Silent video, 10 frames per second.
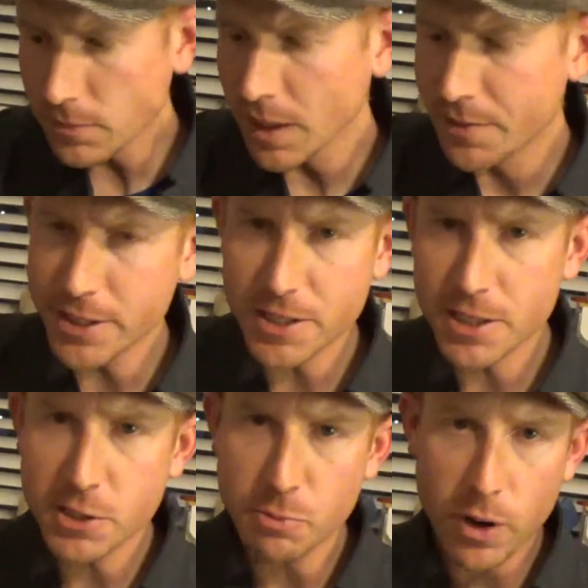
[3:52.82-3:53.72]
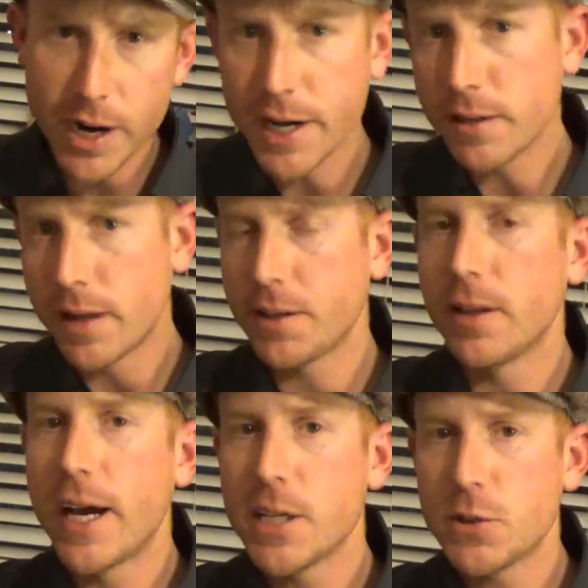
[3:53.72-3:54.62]
This is a spray like the
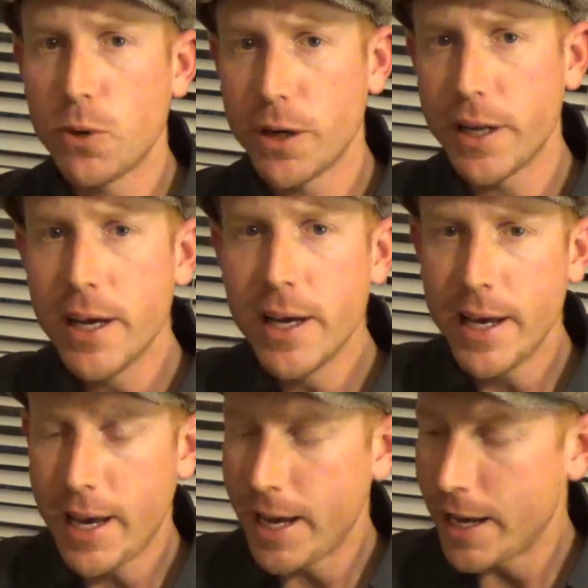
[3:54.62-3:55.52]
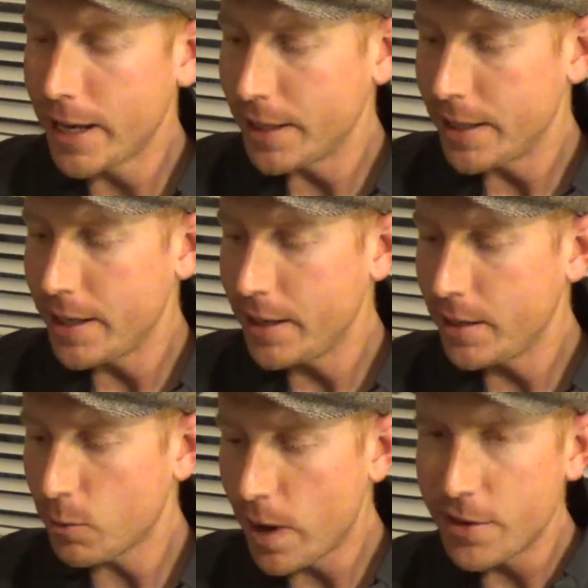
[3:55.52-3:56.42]
last one, and
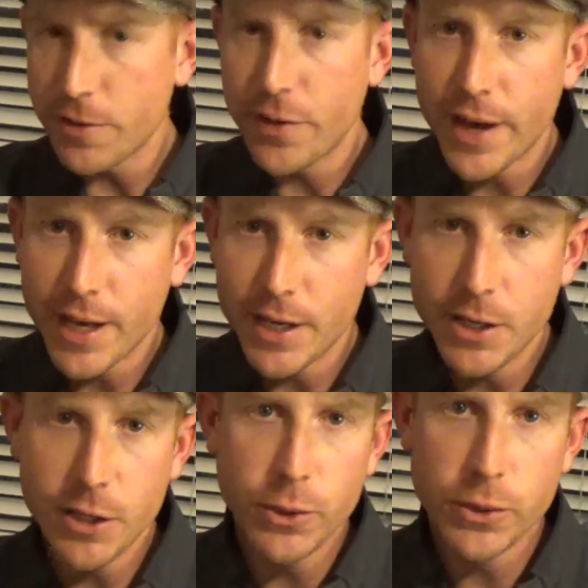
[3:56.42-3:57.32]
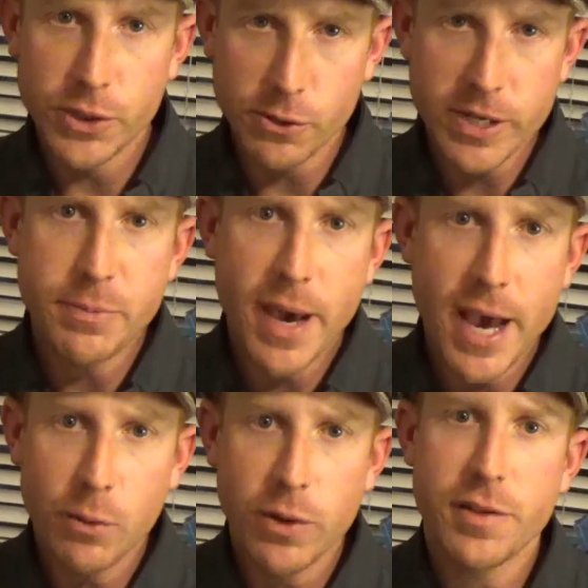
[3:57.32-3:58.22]
rather than use a grease
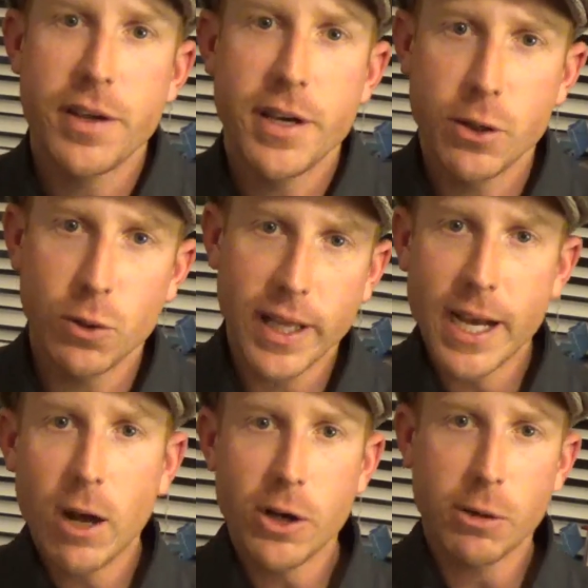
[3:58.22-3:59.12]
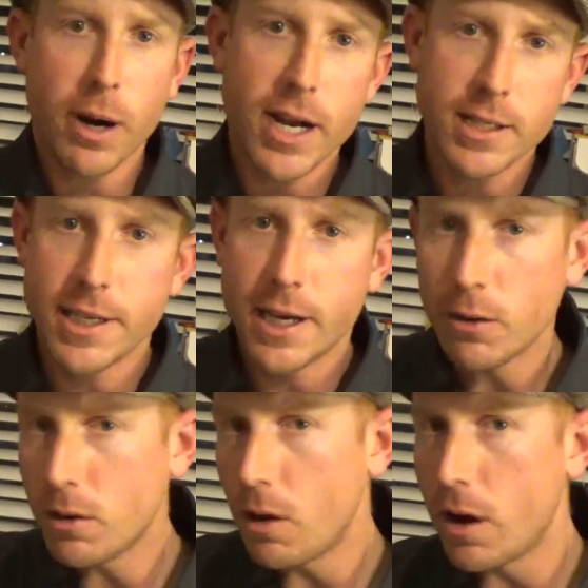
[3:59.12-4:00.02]
pad with it, you'll lay all your brass
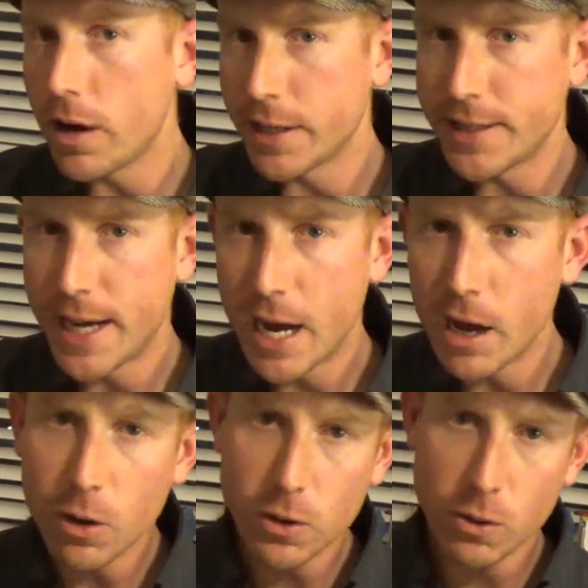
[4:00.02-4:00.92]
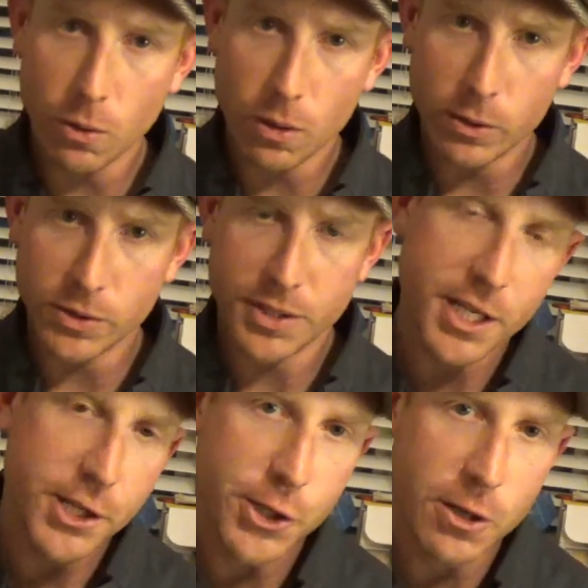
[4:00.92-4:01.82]
out on a towel or an old
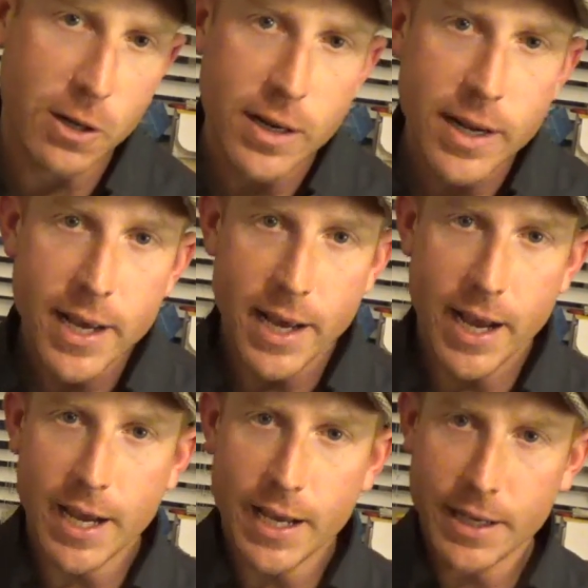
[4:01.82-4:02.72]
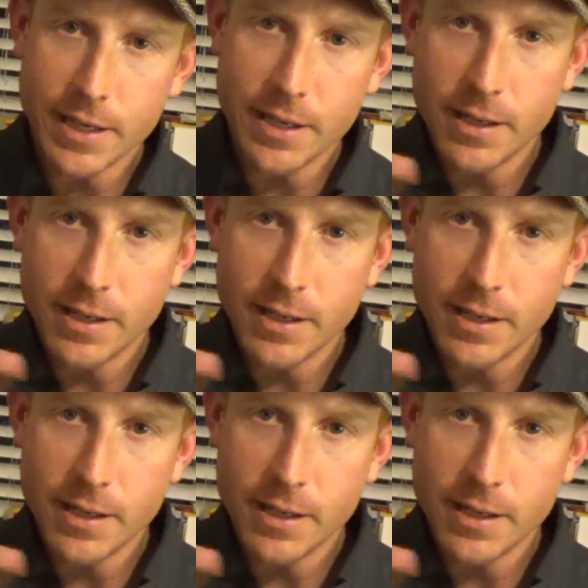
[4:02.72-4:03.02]
t-shirt and